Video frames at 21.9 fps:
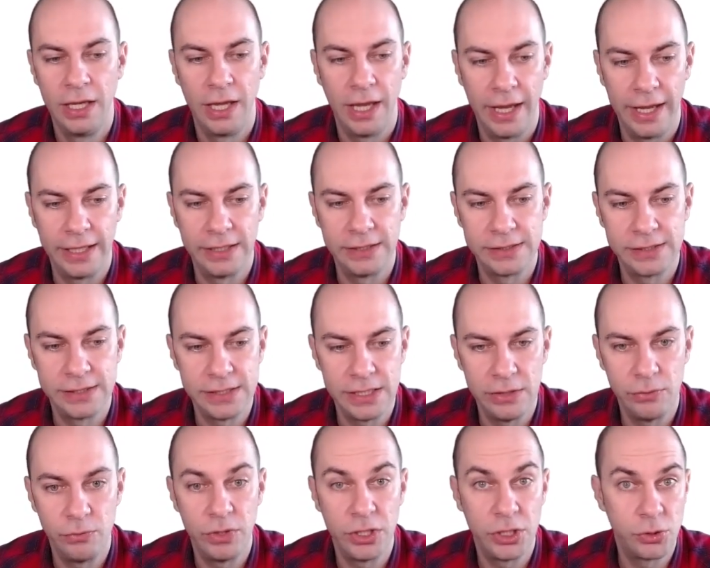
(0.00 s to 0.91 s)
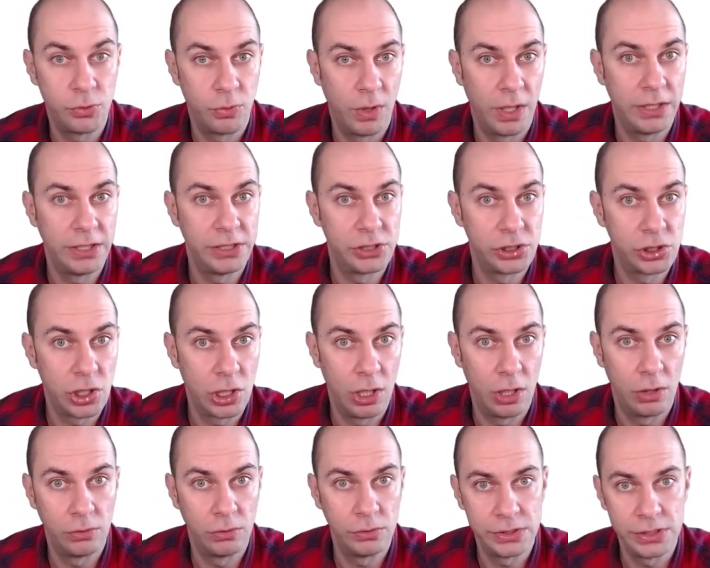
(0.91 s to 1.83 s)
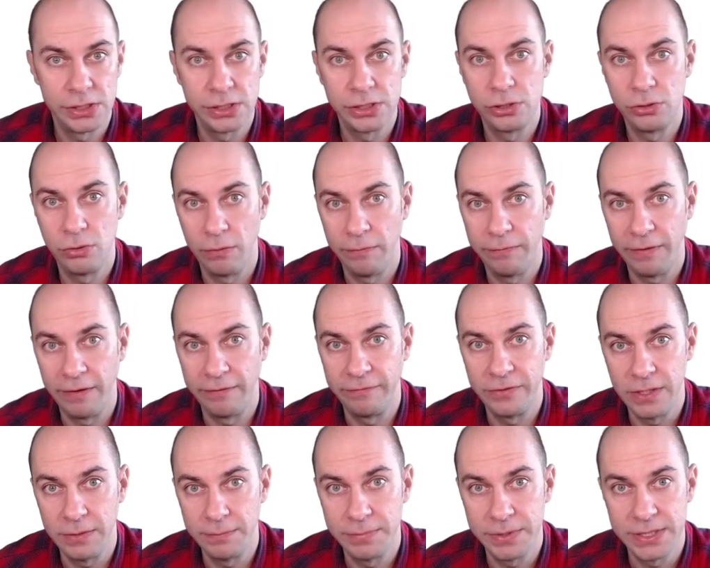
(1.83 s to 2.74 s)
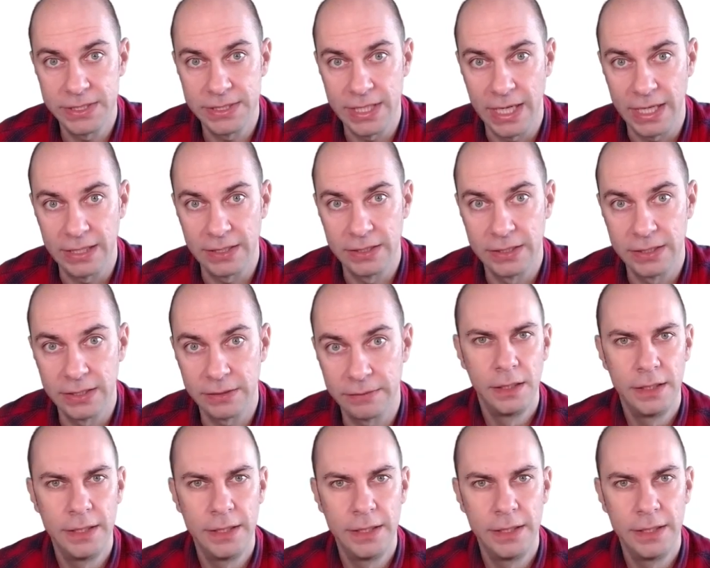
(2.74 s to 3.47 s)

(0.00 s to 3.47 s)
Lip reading: and see which one is closest to 50%.